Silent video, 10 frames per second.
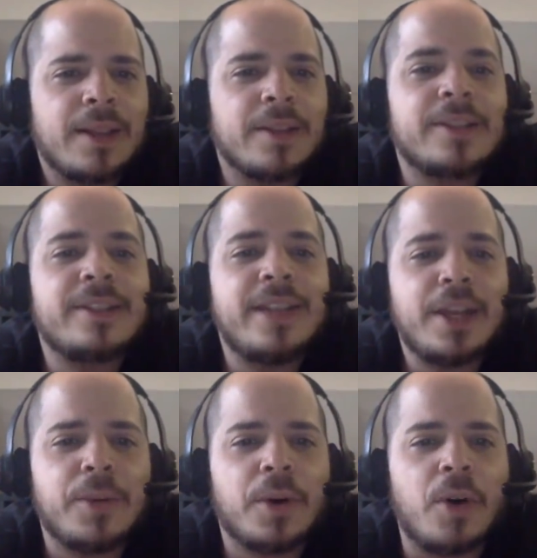The
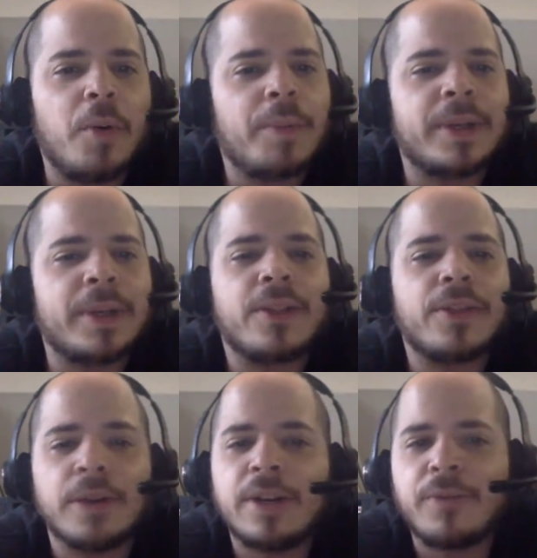sequel opened at
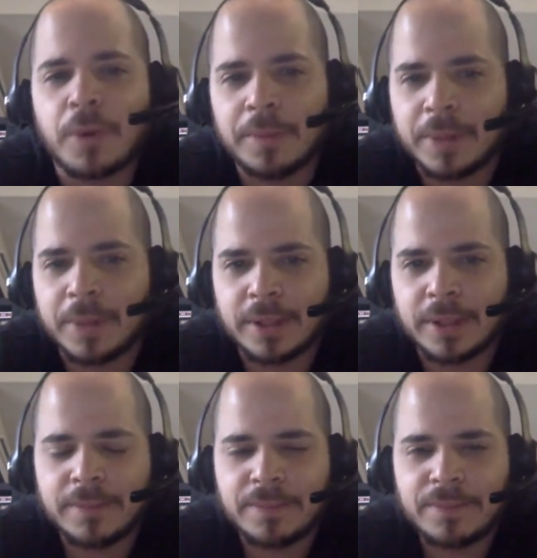34 million.